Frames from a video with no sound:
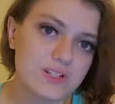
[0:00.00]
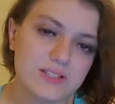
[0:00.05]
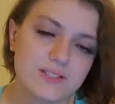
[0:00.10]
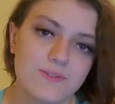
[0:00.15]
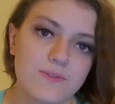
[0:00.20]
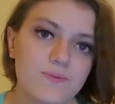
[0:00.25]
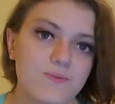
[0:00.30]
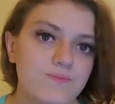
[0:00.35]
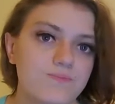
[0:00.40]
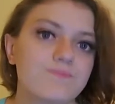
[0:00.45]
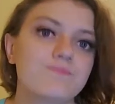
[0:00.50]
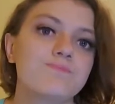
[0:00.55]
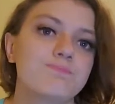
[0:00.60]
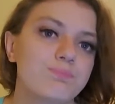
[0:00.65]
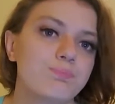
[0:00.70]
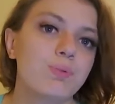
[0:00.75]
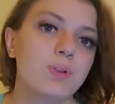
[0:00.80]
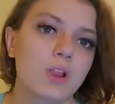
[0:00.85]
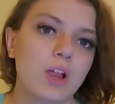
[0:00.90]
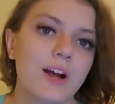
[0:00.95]
It's
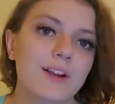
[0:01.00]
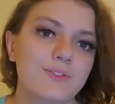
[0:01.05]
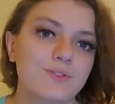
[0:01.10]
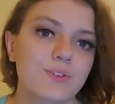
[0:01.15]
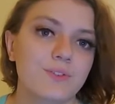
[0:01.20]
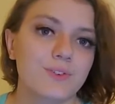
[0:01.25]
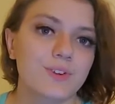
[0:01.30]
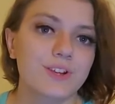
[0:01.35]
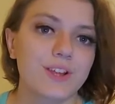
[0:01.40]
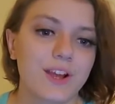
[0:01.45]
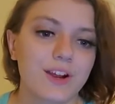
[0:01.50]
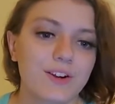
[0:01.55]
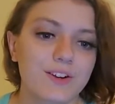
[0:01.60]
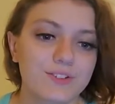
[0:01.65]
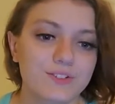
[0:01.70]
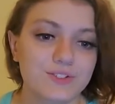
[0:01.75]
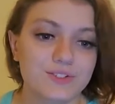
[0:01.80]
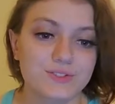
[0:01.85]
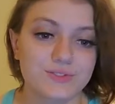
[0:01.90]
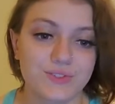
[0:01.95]
plot-driven
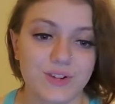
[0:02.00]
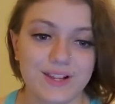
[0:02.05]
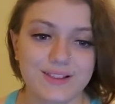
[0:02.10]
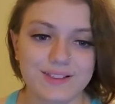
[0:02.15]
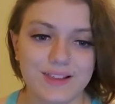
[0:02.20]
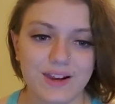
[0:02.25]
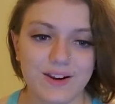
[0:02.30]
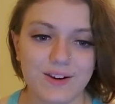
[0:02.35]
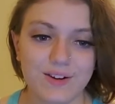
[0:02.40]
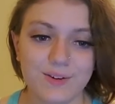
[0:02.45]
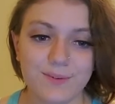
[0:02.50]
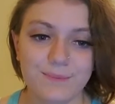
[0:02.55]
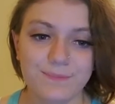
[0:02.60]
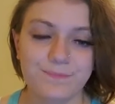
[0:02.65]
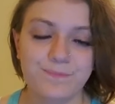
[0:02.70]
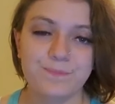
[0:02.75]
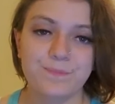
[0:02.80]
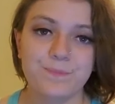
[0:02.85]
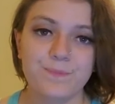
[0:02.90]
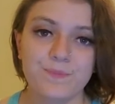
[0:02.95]
characters right there.
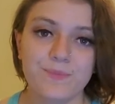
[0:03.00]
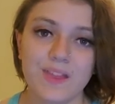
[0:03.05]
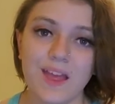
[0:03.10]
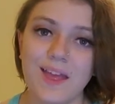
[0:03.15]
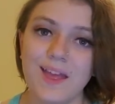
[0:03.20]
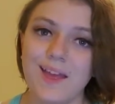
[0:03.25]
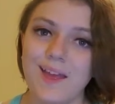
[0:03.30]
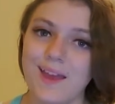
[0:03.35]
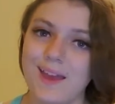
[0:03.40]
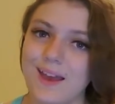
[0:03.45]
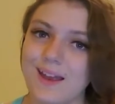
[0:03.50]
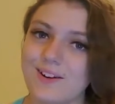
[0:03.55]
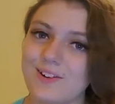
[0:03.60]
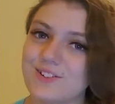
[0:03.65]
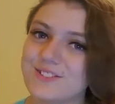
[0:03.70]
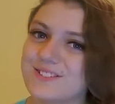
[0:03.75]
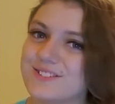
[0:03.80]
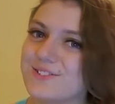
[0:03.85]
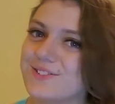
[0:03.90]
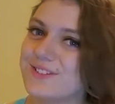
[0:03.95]
And
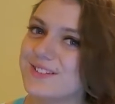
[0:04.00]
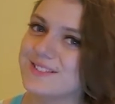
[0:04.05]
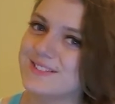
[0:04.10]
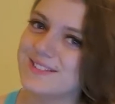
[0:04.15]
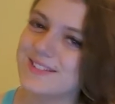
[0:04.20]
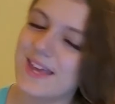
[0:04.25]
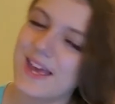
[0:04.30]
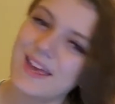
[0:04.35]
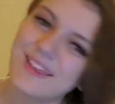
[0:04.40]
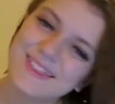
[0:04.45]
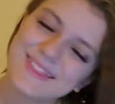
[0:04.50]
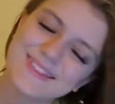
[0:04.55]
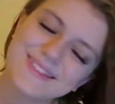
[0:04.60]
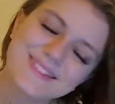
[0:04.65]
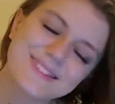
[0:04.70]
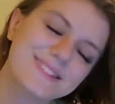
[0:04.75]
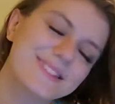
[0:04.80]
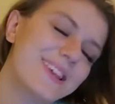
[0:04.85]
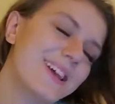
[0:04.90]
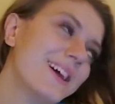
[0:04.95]
also the
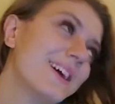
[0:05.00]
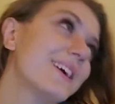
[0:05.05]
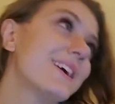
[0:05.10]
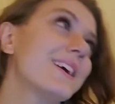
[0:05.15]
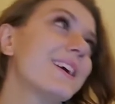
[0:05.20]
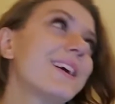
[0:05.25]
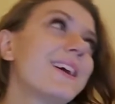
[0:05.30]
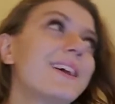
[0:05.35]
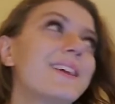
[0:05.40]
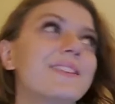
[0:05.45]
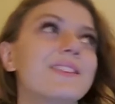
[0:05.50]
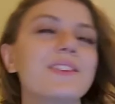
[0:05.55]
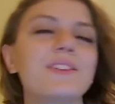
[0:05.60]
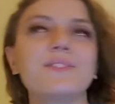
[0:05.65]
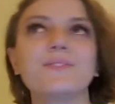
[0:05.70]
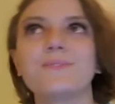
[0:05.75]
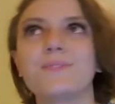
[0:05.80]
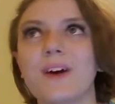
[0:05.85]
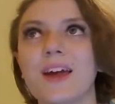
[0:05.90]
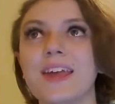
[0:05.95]
deaths and the
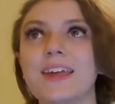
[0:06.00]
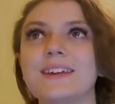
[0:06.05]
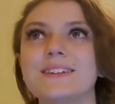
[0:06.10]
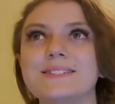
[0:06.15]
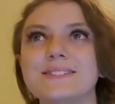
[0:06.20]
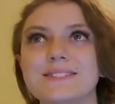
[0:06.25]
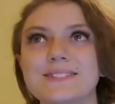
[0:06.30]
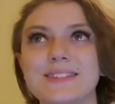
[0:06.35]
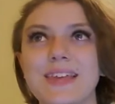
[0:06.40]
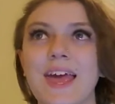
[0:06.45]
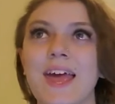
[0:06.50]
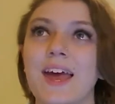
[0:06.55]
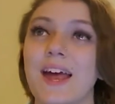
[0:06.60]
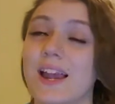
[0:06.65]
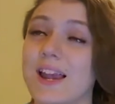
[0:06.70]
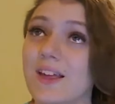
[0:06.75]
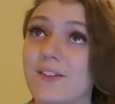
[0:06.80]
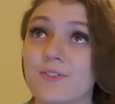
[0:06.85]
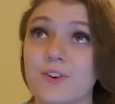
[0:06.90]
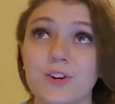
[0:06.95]
fights
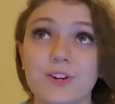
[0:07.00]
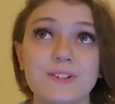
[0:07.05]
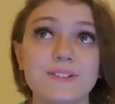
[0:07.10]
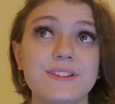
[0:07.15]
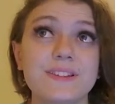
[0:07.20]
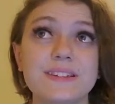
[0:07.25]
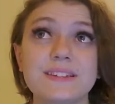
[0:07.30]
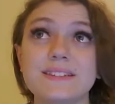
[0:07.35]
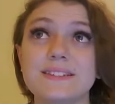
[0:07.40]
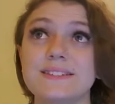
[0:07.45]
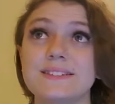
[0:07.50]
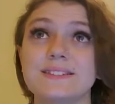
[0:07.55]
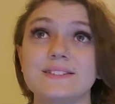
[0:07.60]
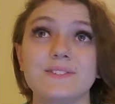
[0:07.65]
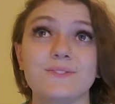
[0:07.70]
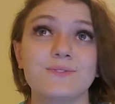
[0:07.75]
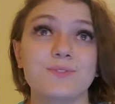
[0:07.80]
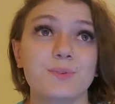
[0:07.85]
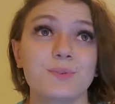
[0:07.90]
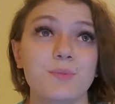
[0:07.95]
And I've heard this
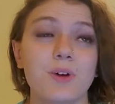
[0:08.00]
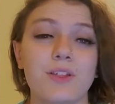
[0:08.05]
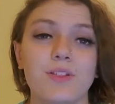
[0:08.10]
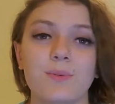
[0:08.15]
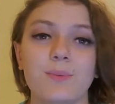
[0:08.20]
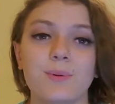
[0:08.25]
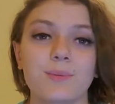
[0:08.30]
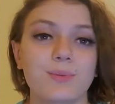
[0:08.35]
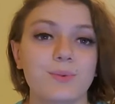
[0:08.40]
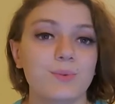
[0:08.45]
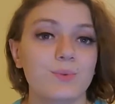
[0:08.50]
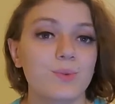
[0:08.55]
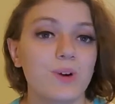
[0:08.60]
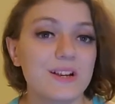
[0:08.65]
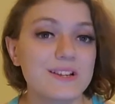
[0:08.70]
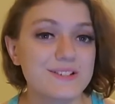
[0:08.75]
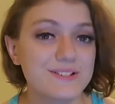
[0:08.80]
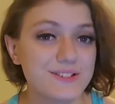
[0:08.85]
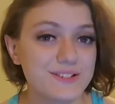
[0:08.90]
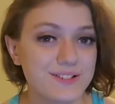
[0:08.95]
from other people who
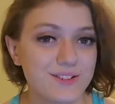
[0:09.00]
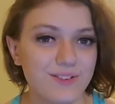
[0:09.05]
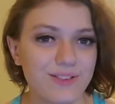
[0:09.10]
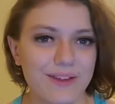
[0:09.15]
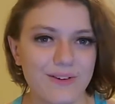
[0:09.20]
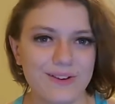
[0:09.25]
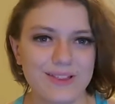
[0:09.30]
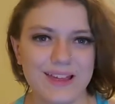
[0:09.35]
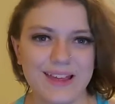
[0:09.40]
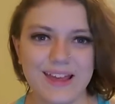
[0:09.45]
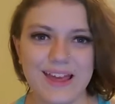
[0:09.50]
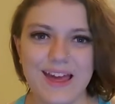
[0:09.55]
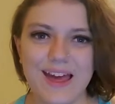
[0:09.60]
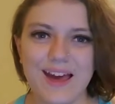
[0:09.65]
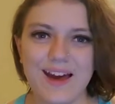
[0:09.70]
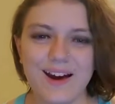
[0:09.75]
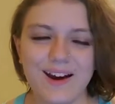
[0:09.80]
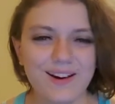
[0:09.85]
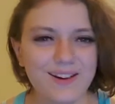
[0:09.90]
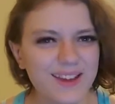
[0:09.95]
watched it too. They were like,
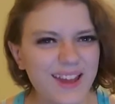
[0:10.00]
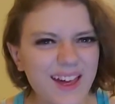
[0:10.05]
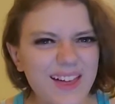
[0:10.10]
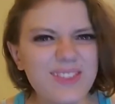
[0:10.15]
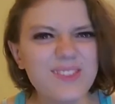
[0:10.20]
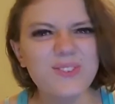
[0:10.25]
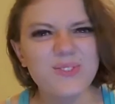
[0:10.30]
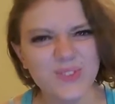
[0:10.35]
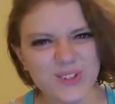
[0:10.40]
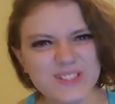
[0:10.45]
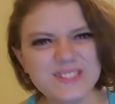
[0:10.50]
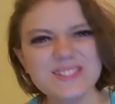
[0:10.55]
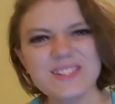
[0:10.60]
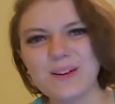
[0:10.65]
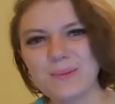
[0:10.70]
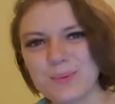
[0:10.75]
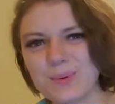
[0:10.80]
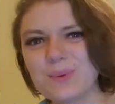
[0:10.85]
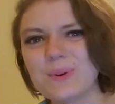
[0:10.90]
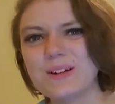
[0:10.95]
oh yeah, the first
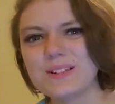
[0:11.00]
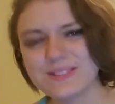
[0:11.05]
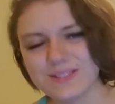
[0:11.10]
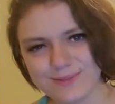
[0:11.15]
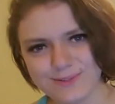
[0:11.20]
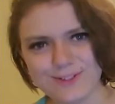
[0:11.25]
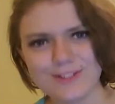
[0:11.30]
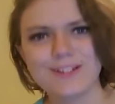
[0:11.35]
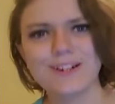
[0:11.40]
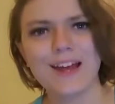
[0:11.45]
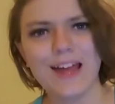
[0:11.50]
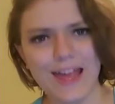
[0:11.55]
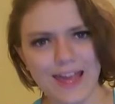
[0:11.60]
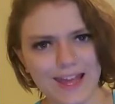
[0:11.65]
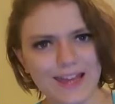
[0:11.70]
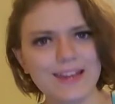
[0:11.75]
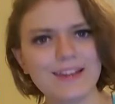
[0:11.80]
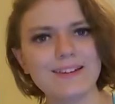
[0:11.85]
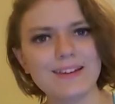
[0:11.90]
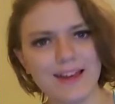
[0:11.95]
couple ones were
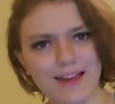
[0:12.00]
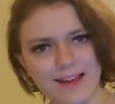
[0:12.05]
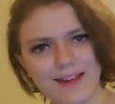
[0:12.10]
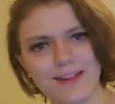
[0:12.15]
aight.